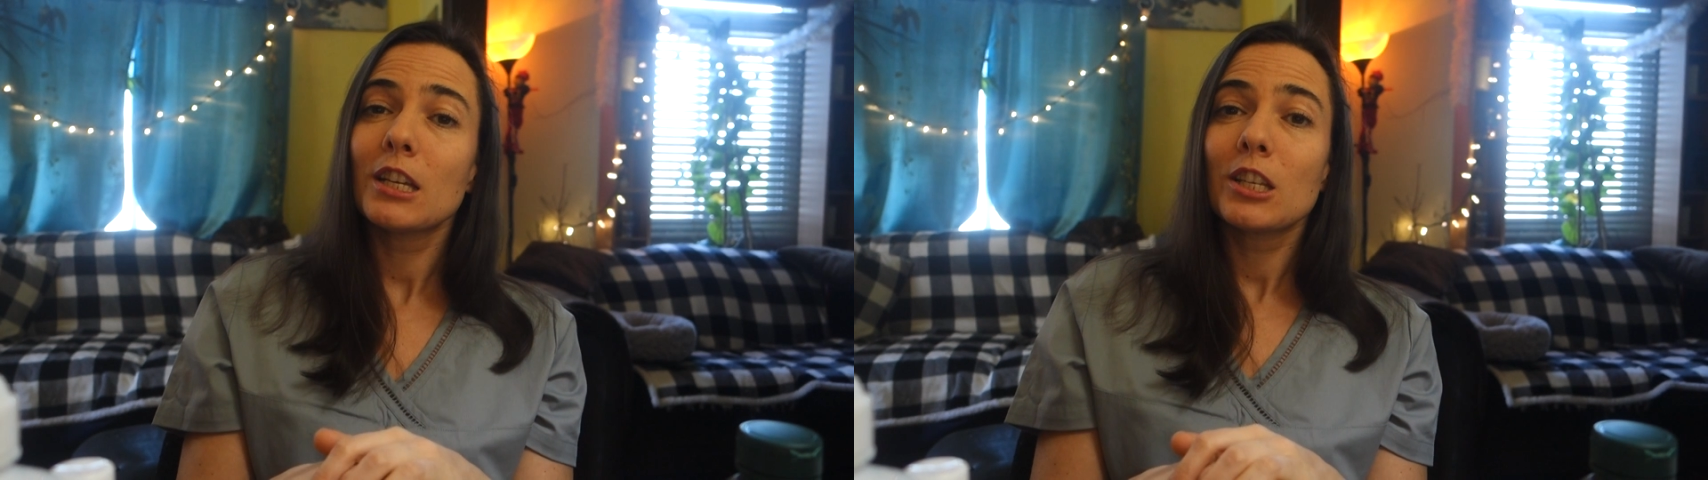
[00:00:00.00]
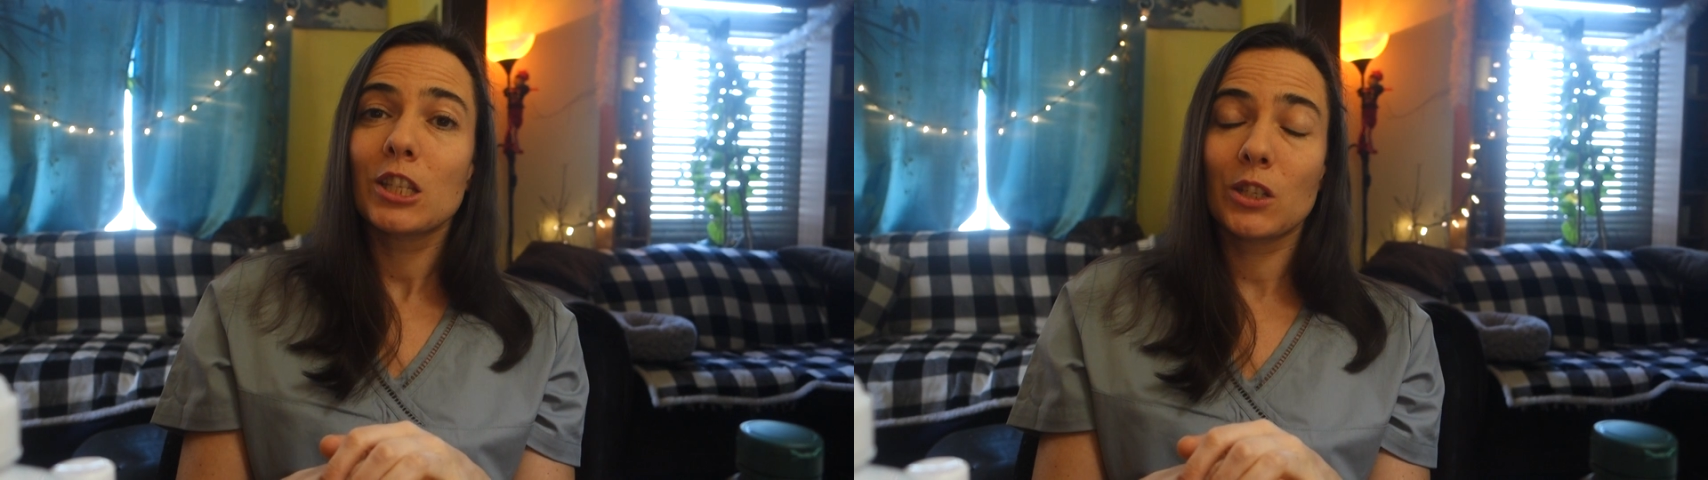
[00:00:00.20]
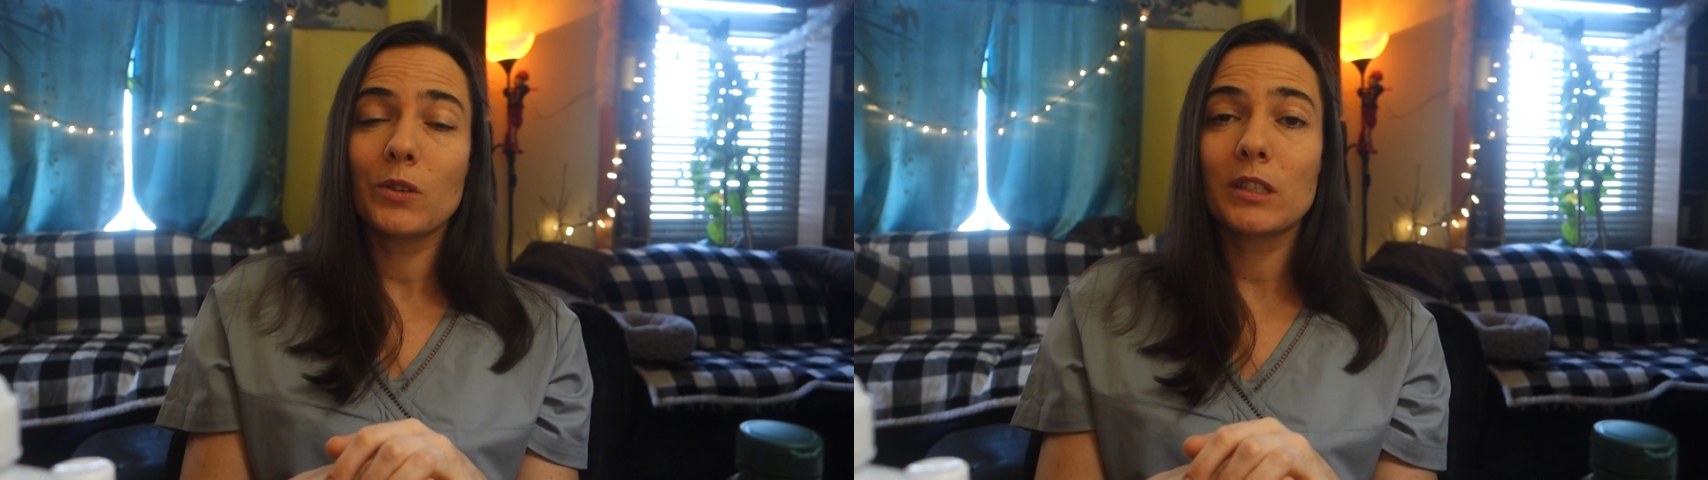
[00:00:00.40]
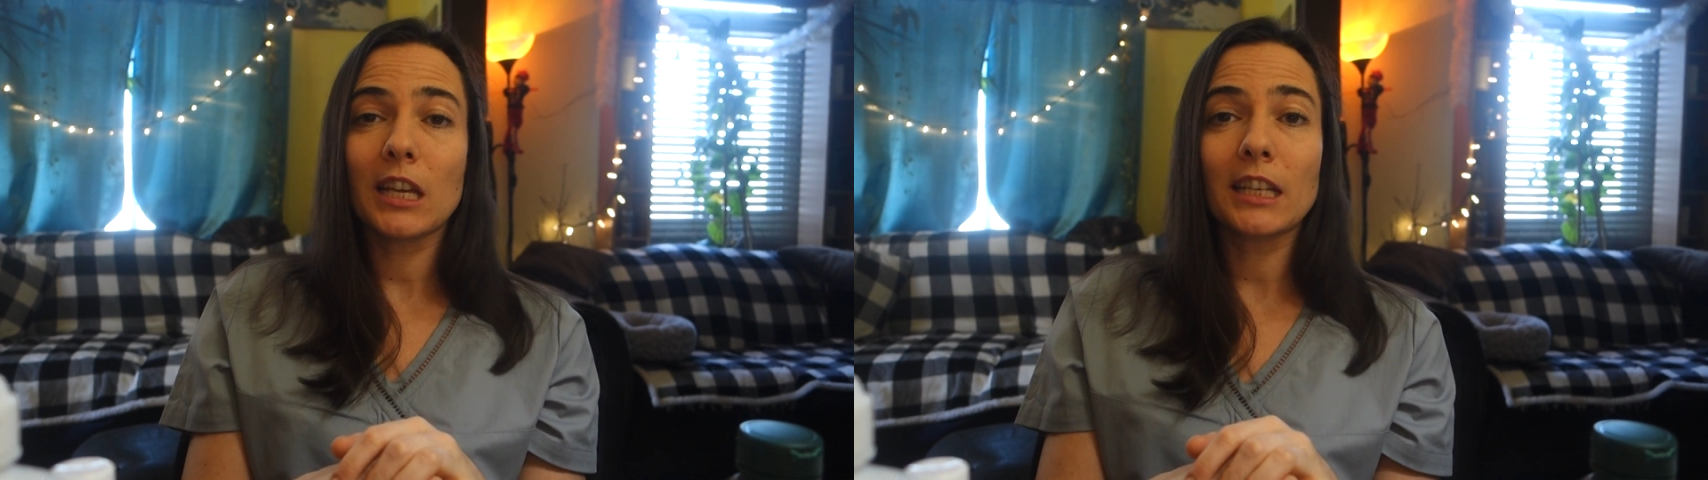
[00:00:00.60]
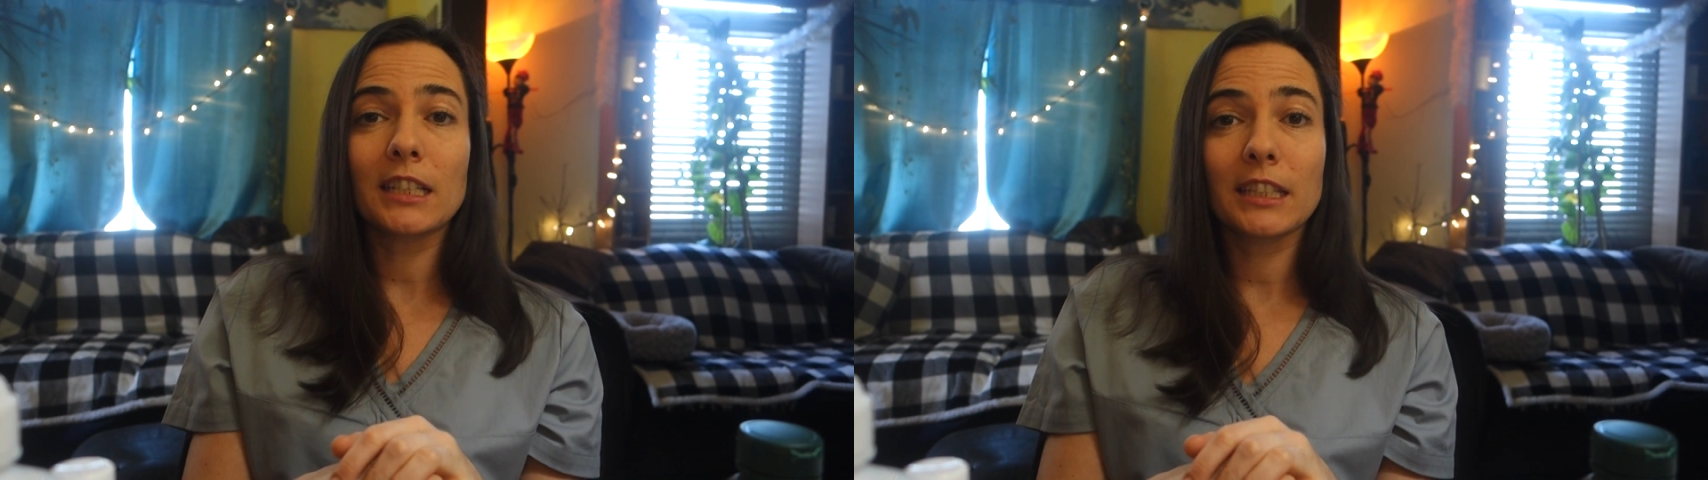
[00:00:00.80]
So
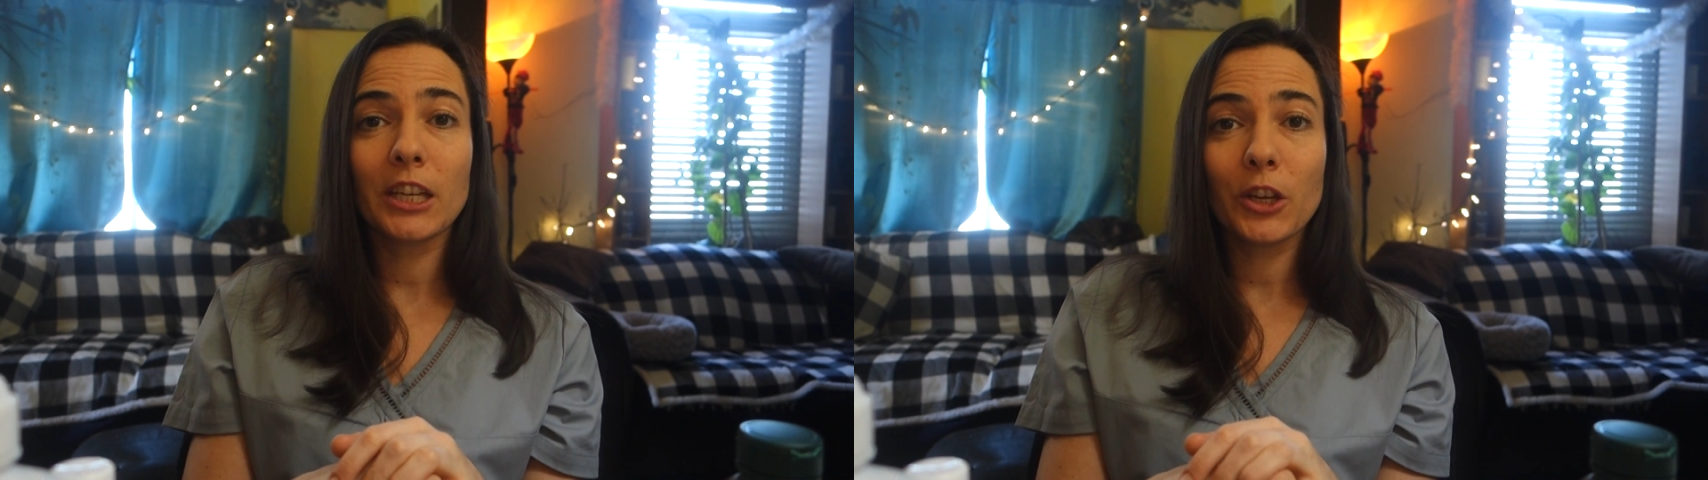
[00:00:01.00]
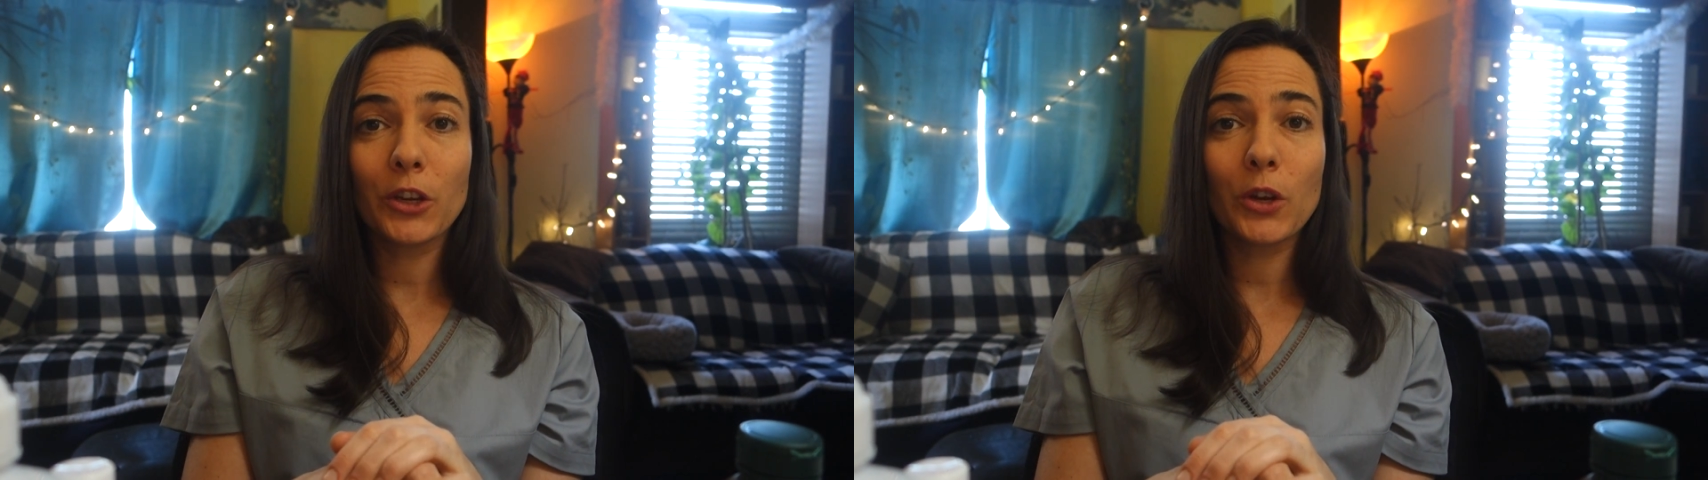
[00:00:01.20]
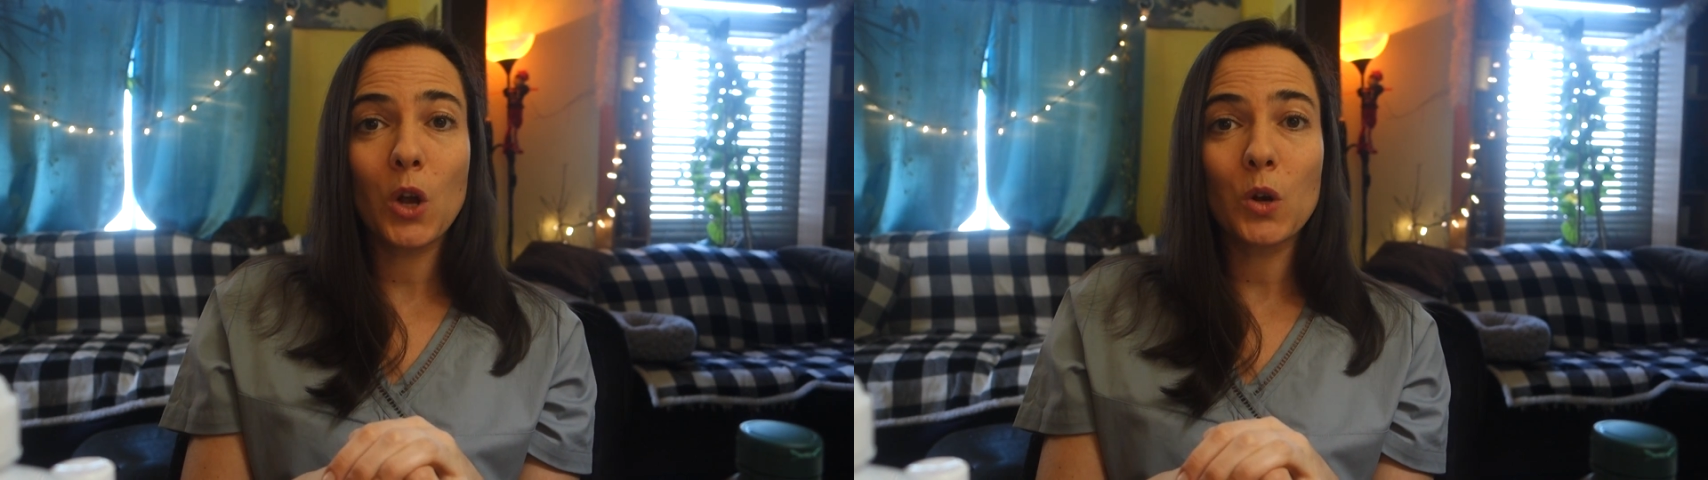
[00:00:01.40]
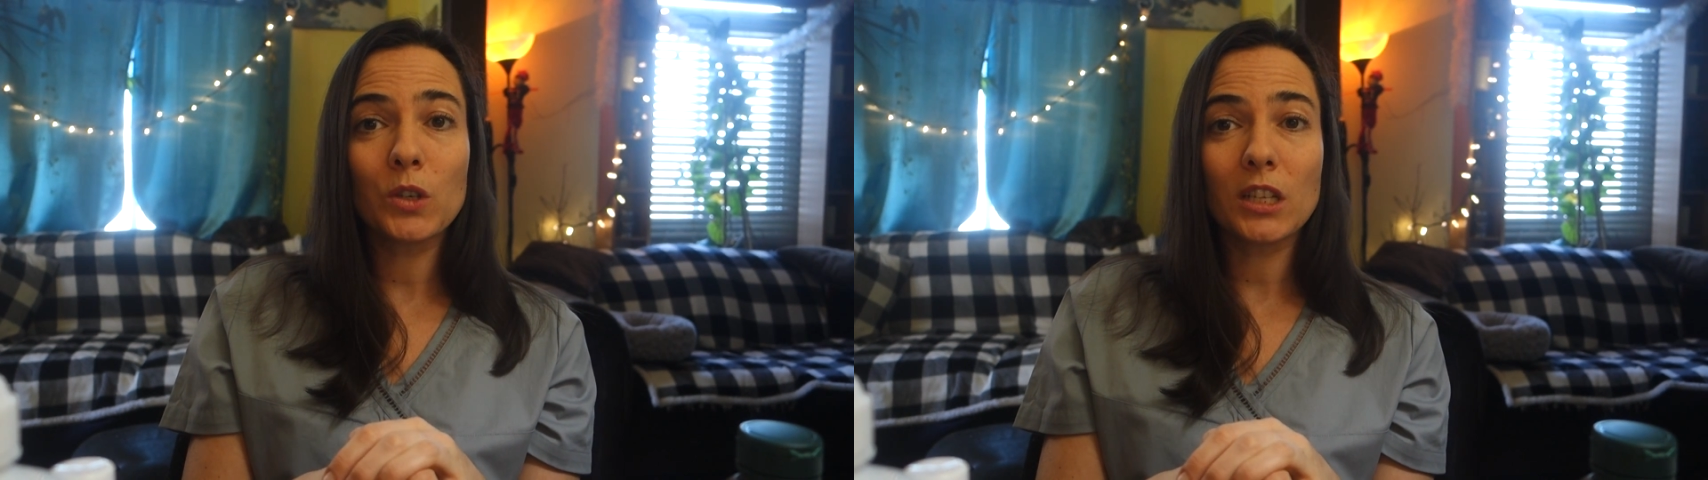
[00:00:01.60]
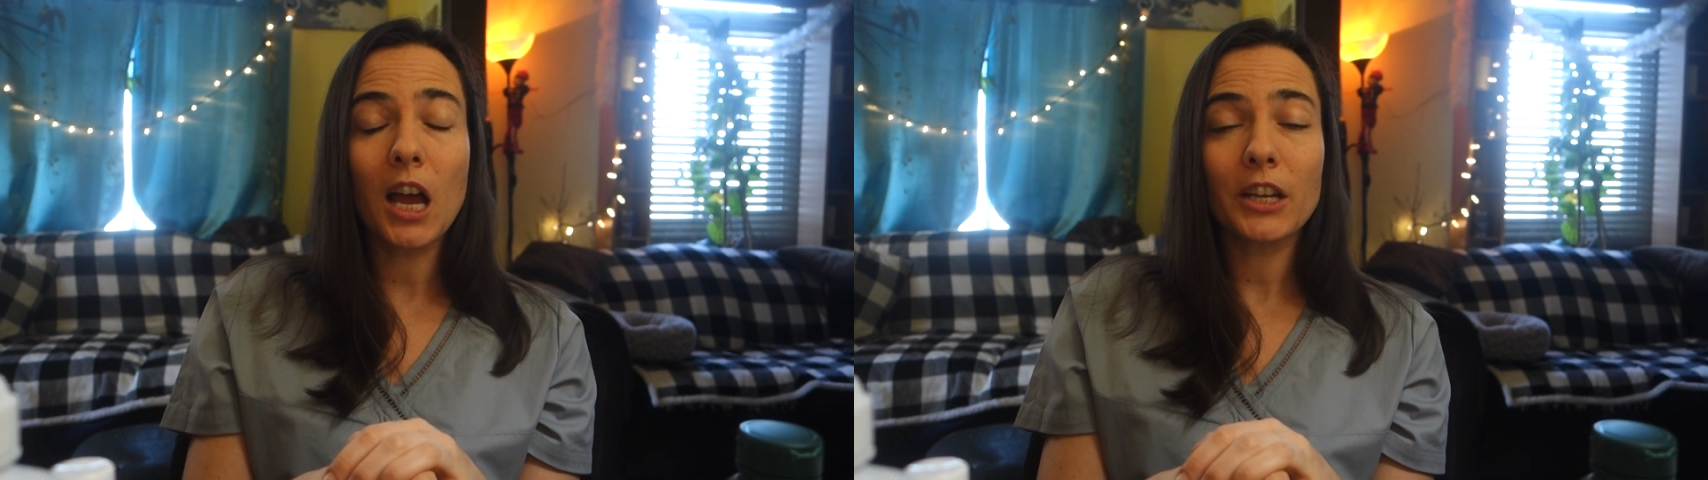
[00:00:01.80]
technically you're your
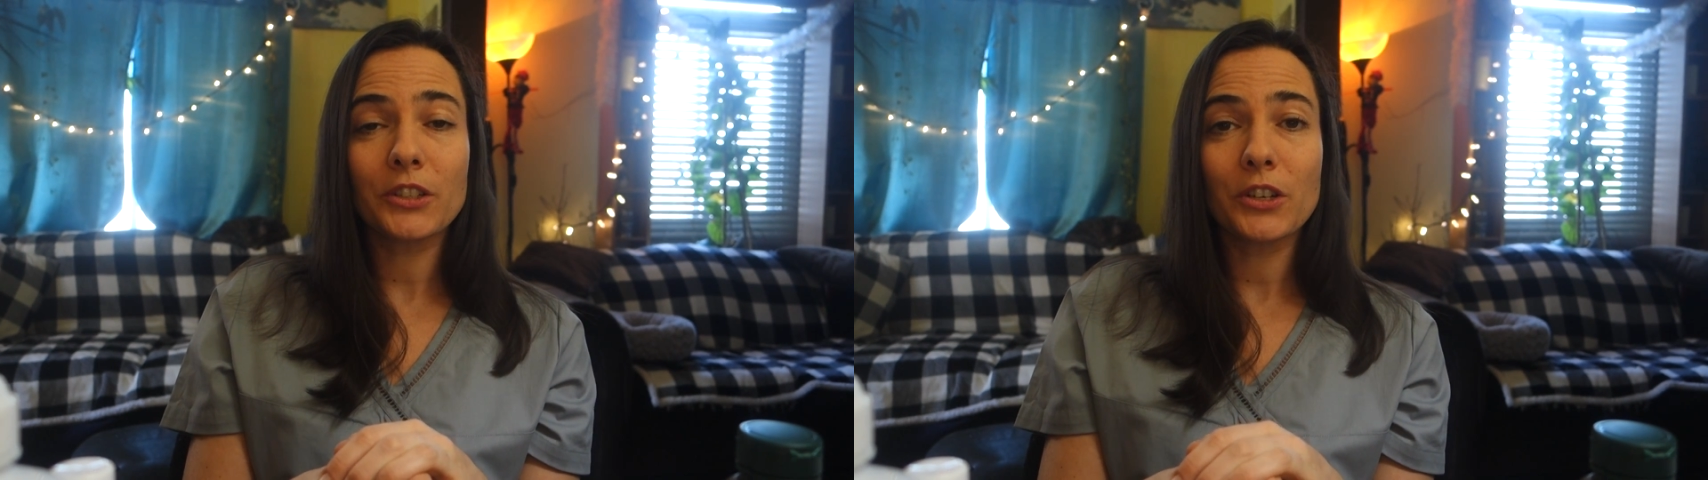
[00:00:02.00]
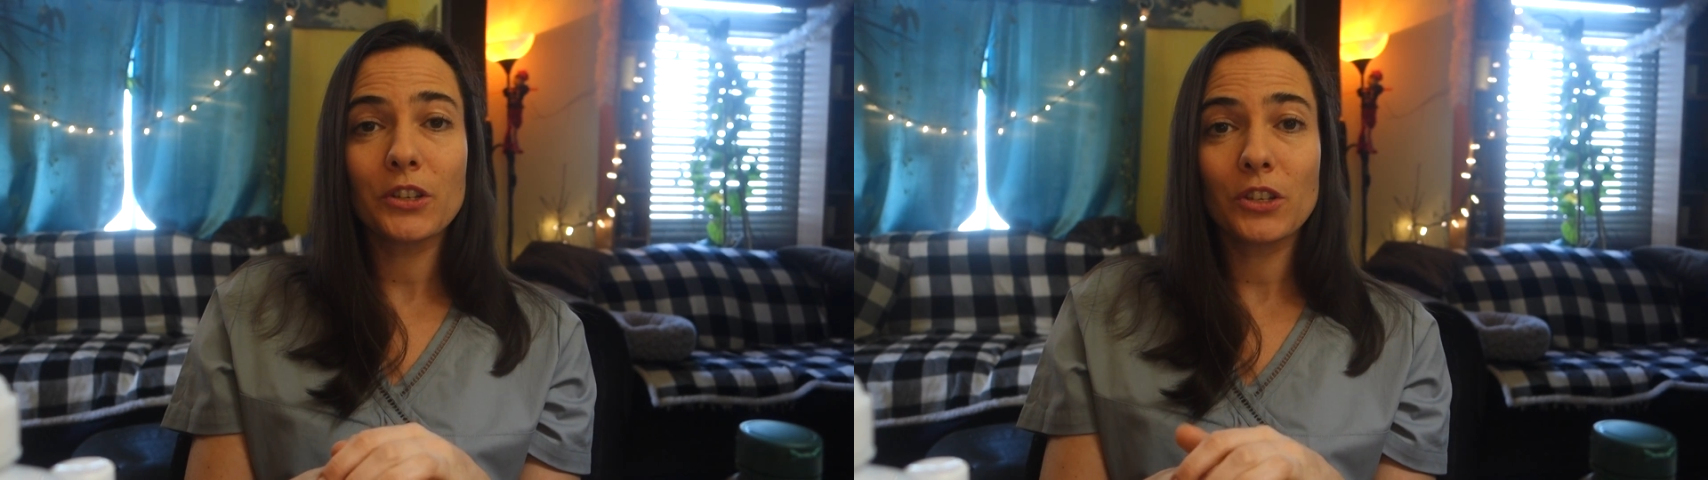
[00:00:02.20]
own doctor,